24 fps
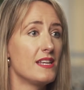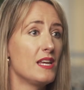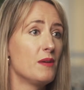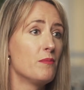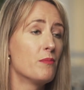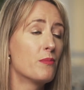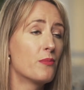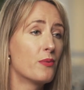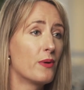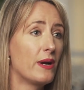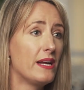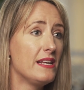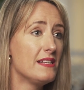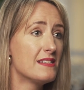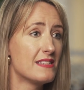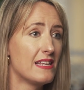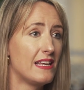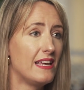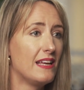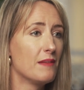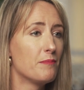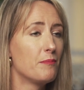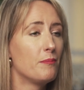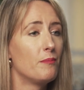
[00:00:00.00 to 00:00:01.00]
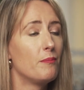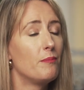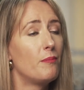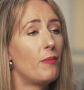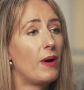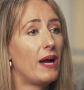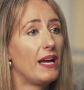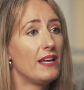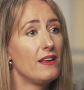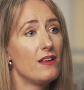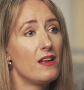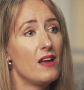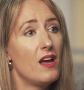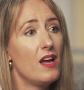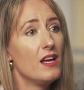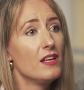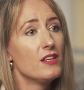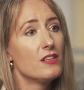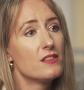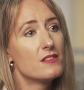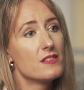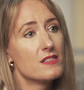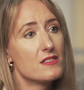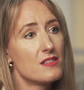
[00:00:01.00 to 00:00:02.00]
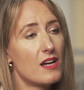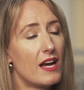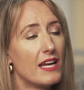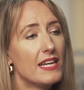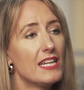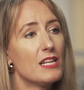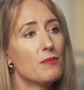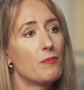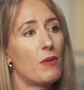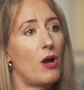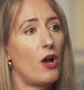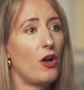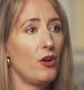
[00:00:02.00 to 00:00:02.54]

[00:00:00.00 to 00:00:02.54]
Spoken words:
to embrace it by designing my